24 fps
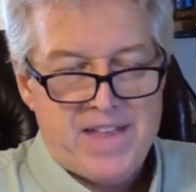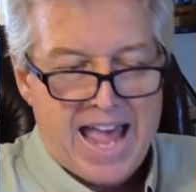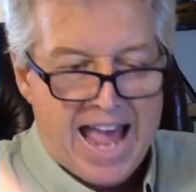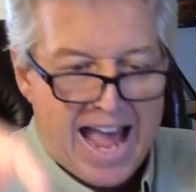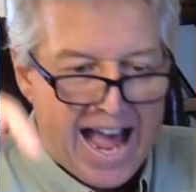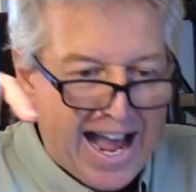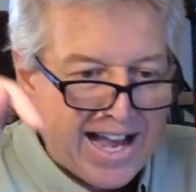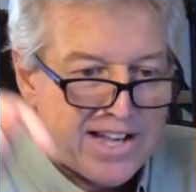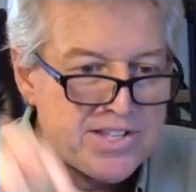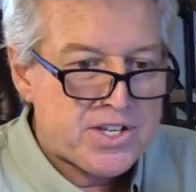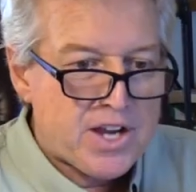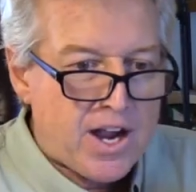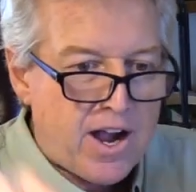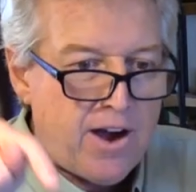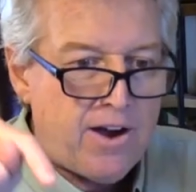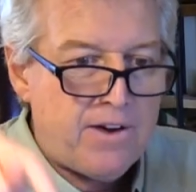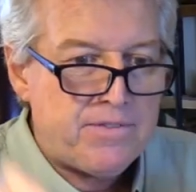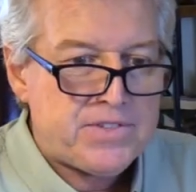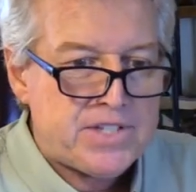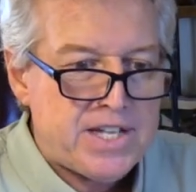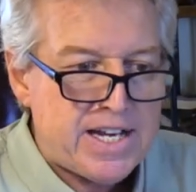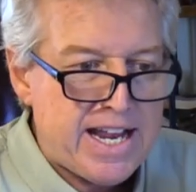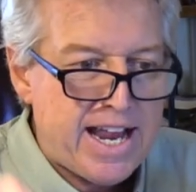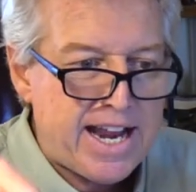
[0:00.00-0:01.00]
As
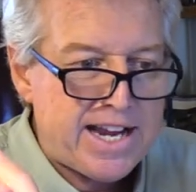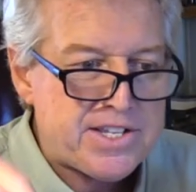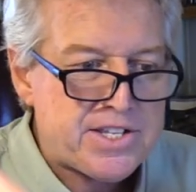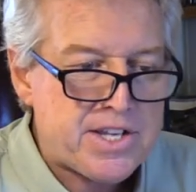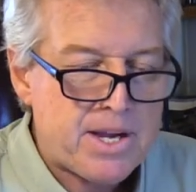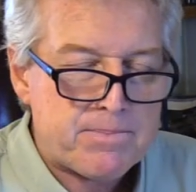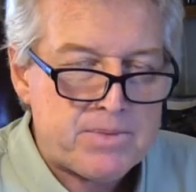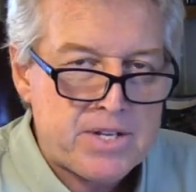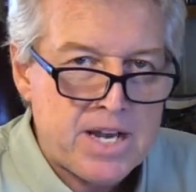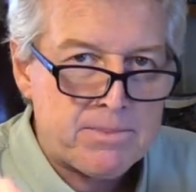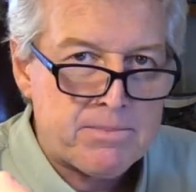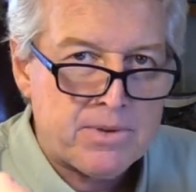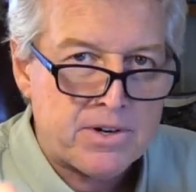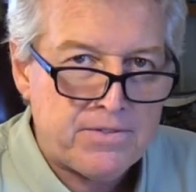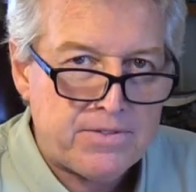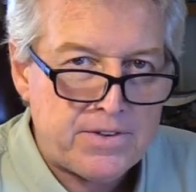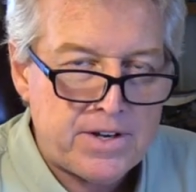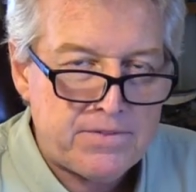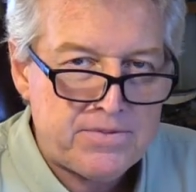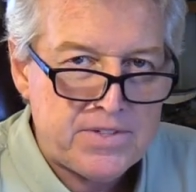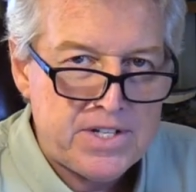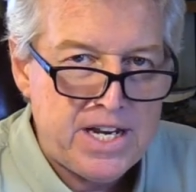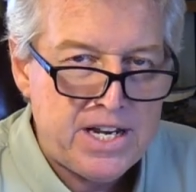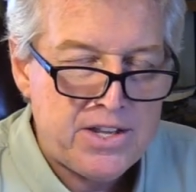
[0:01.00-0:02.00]
of today, September
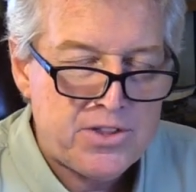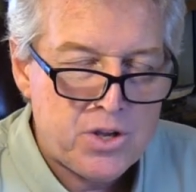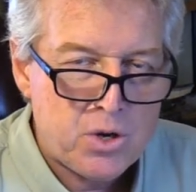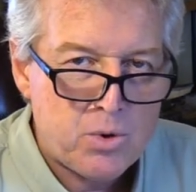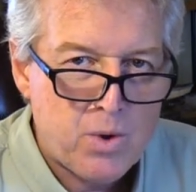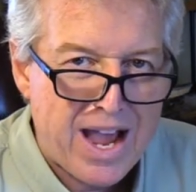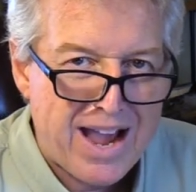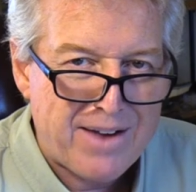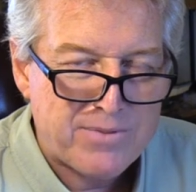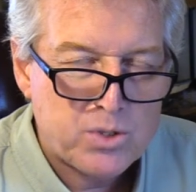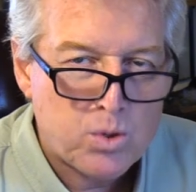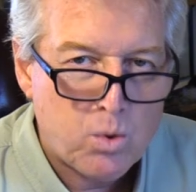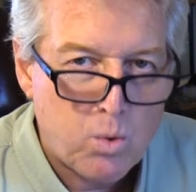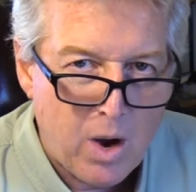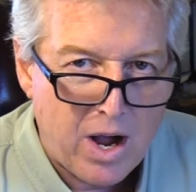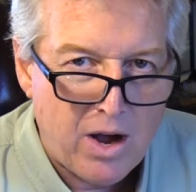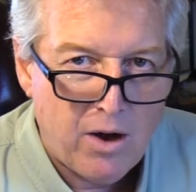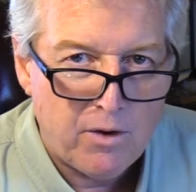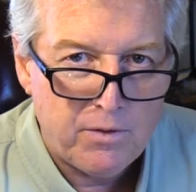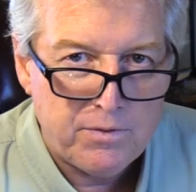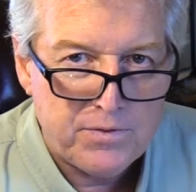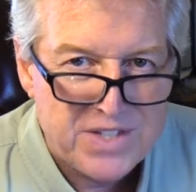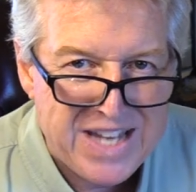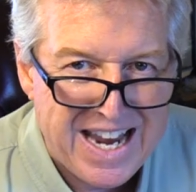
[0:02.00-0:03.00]
15th, you have
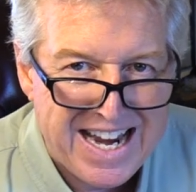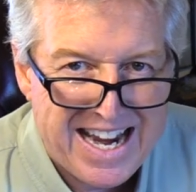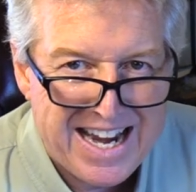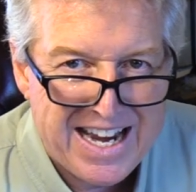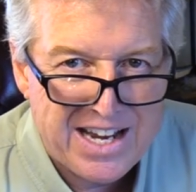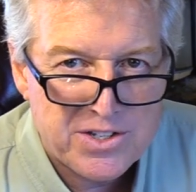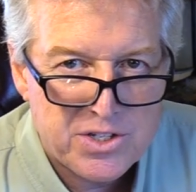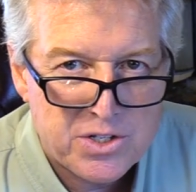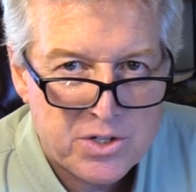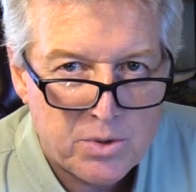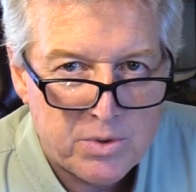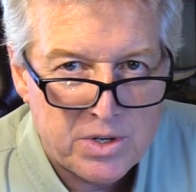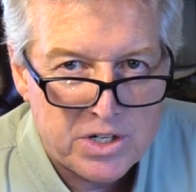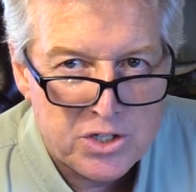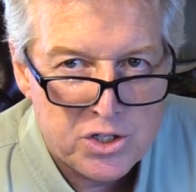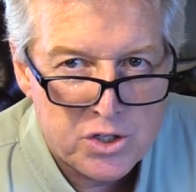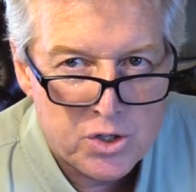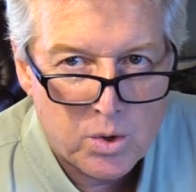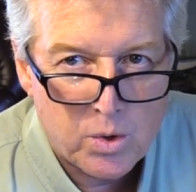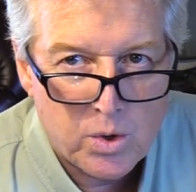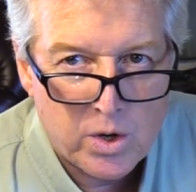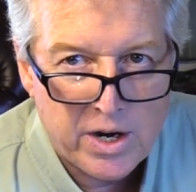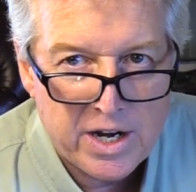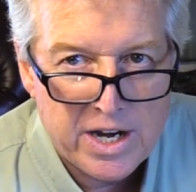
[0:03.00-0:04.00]
12 days to
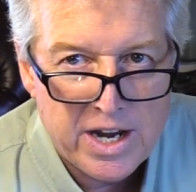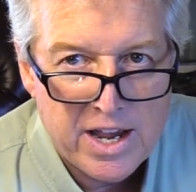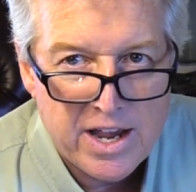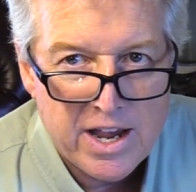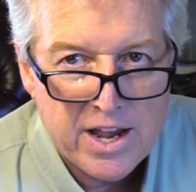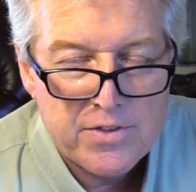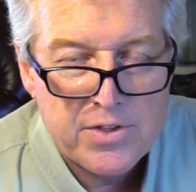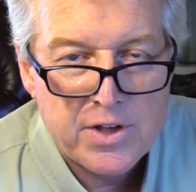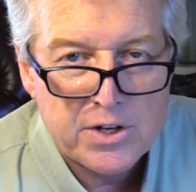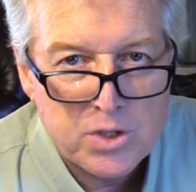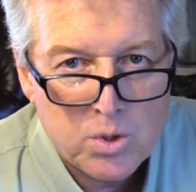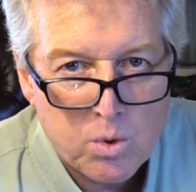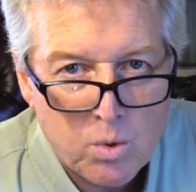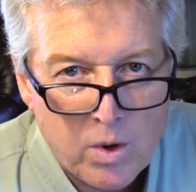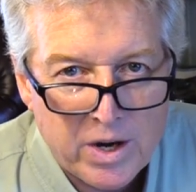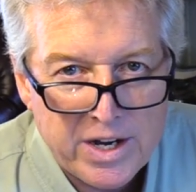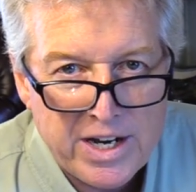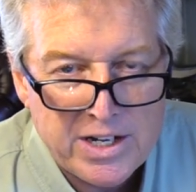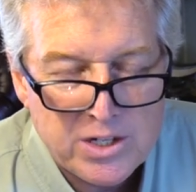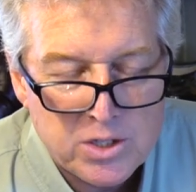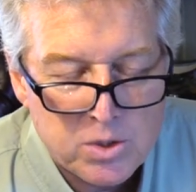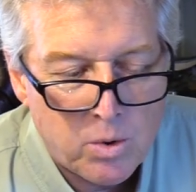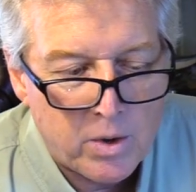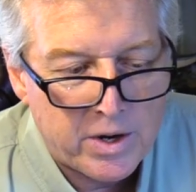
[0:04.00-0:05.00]
enjoy the
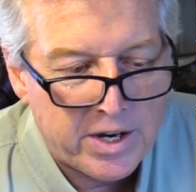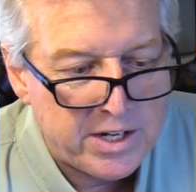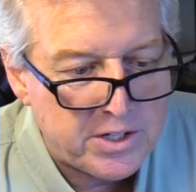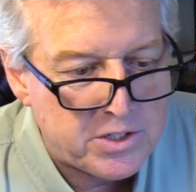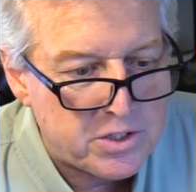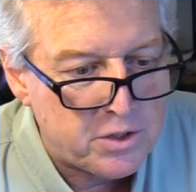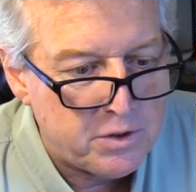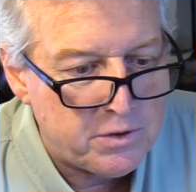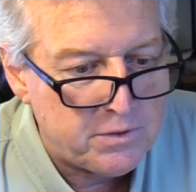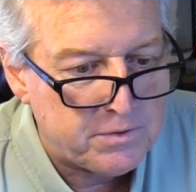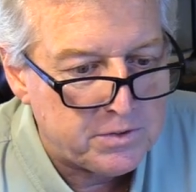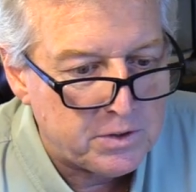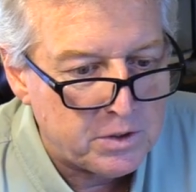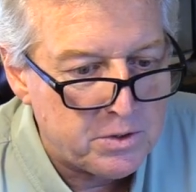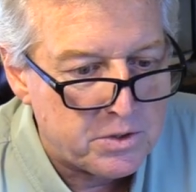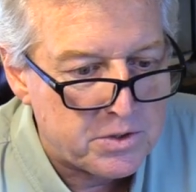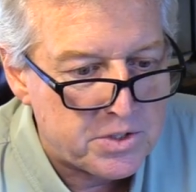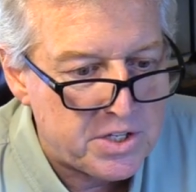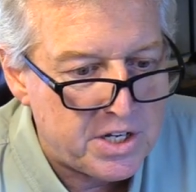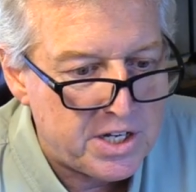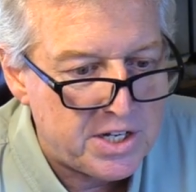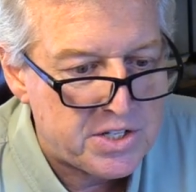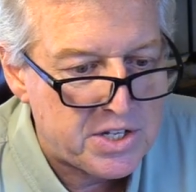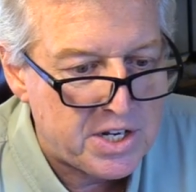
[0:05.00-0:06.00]
2022 fluke
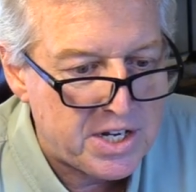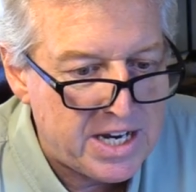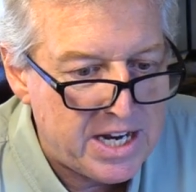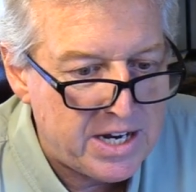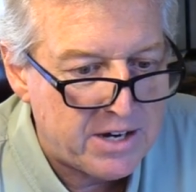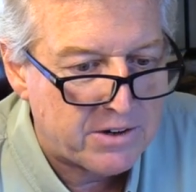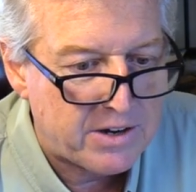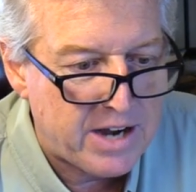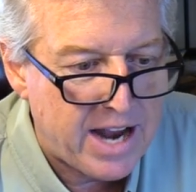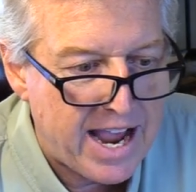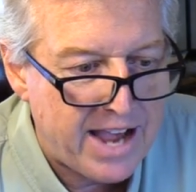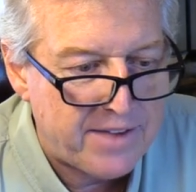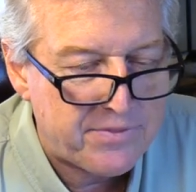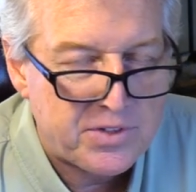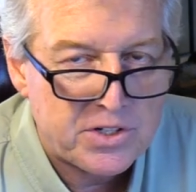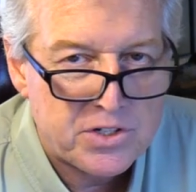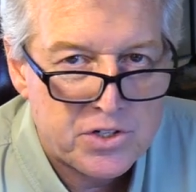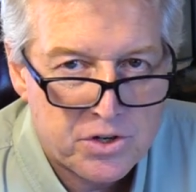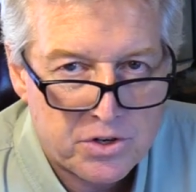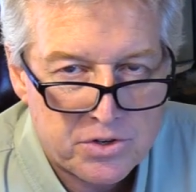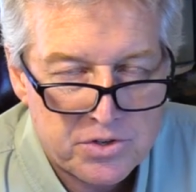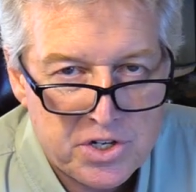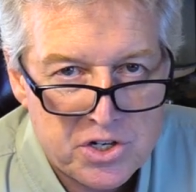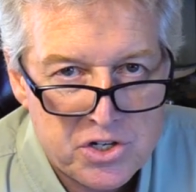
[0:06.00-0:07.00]
season here at the
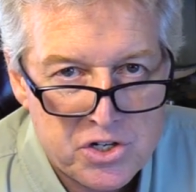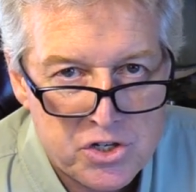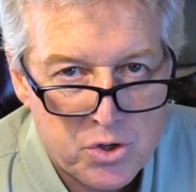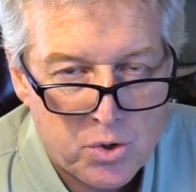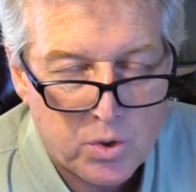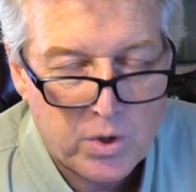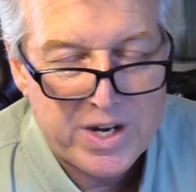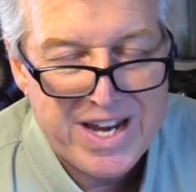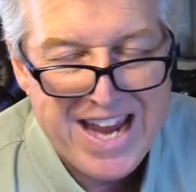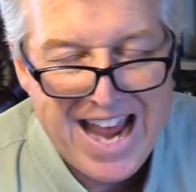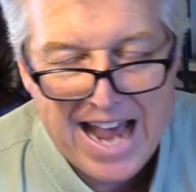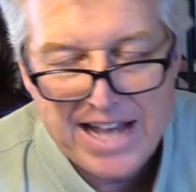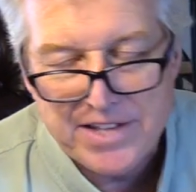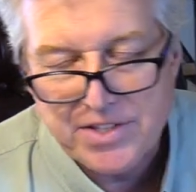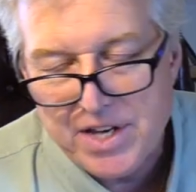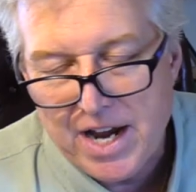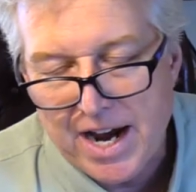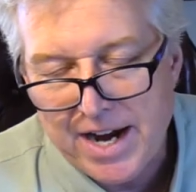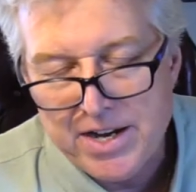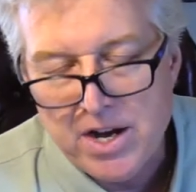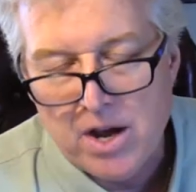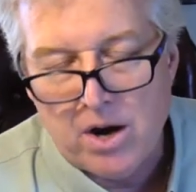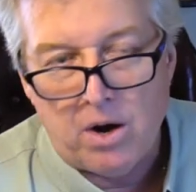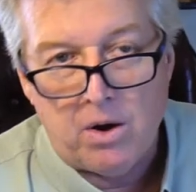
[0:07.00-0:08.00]
Jersey Shore. Yes,
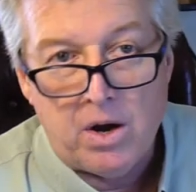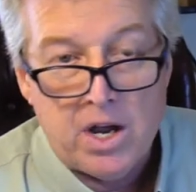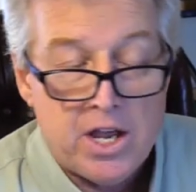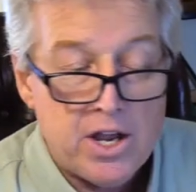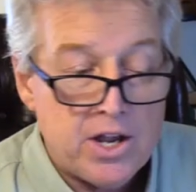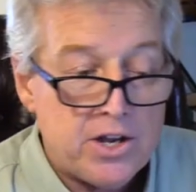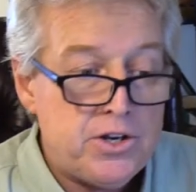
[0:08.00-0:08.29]
I know.